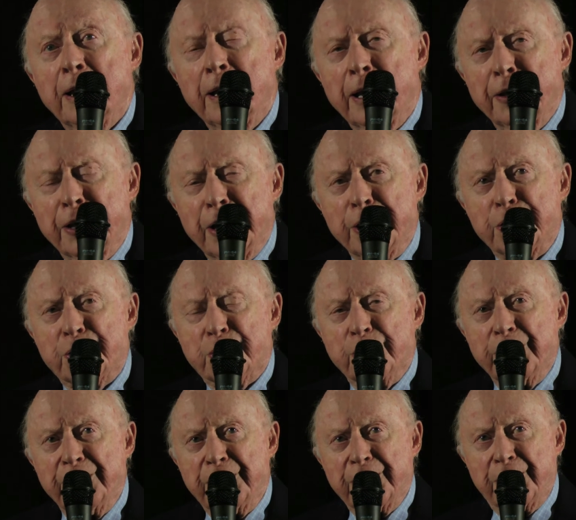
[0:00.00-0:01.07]
in the
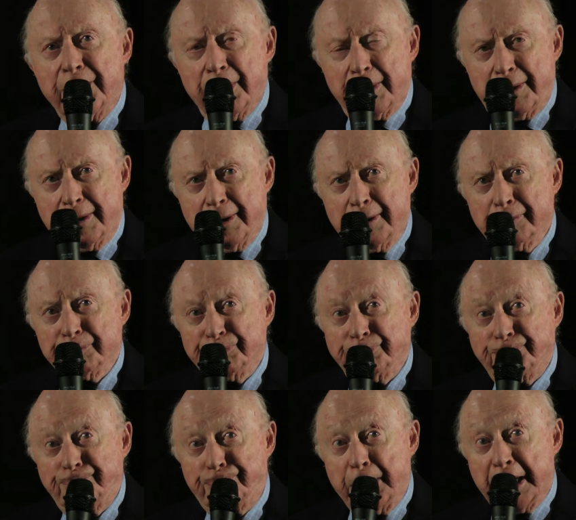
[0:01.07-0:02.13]
history of the theater,
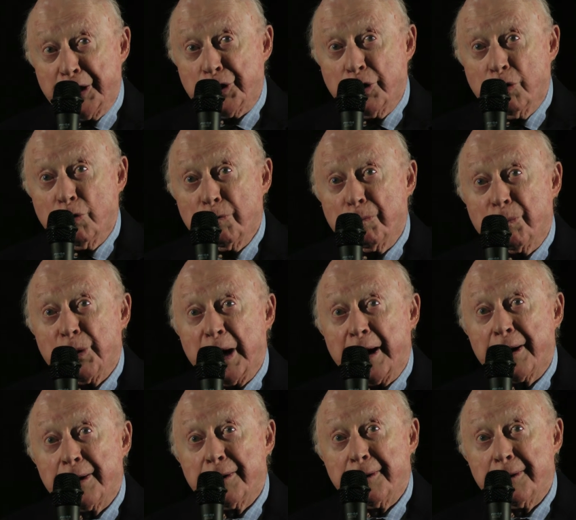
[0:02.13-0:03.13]
Bertolt Brecht.